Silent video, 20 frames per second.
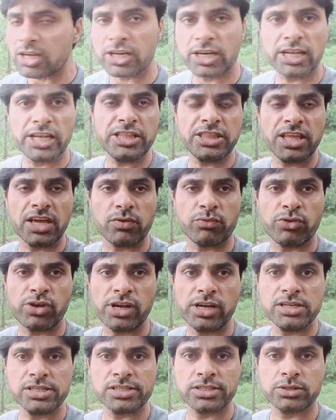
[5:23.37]
clean their
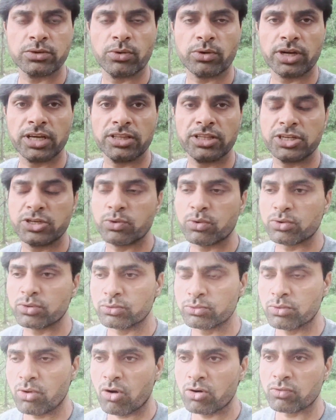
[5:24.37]
field. Okay, they
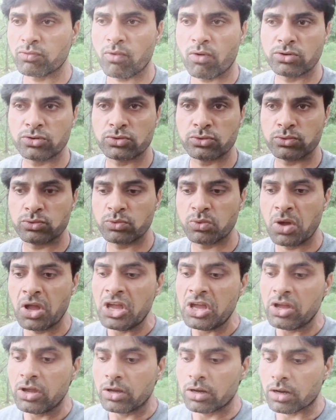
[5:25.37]
do not want to
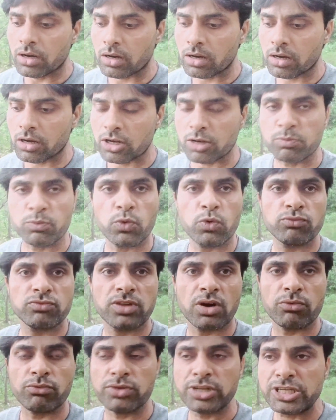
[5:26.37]
remove
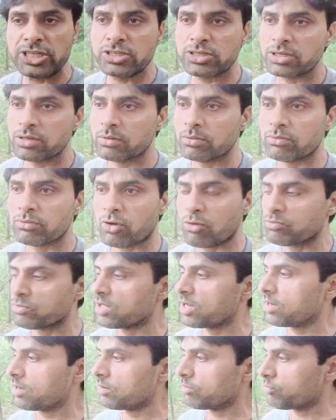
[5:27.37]
the weed from
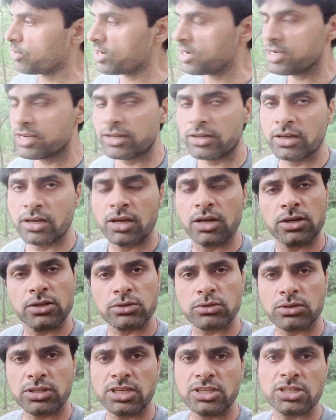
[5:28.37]
the field.
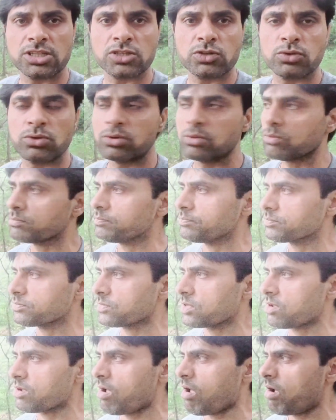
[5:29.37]
So they just
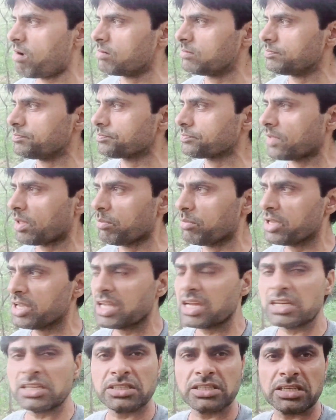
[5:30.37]
they
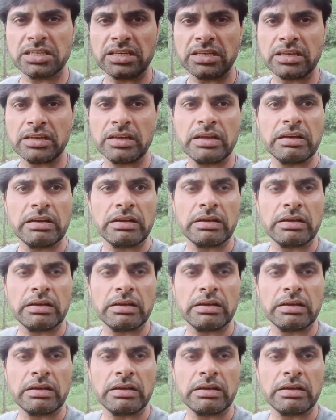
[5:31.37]
can say